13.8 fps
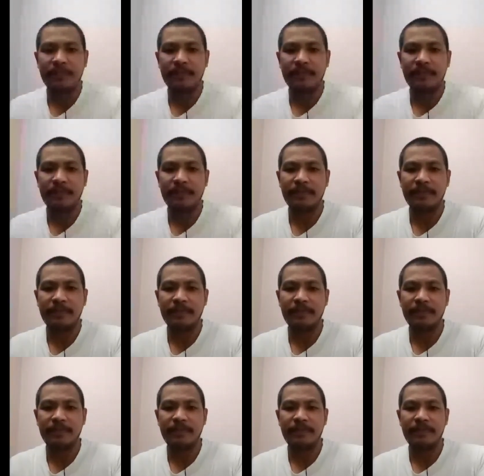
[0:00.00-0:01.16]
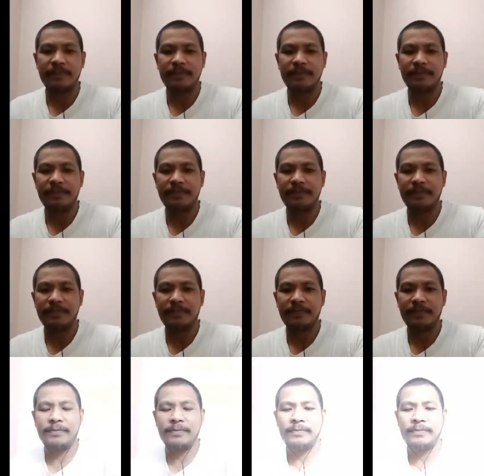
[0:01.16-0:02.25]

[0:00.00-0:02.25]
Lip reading: (no one is talking)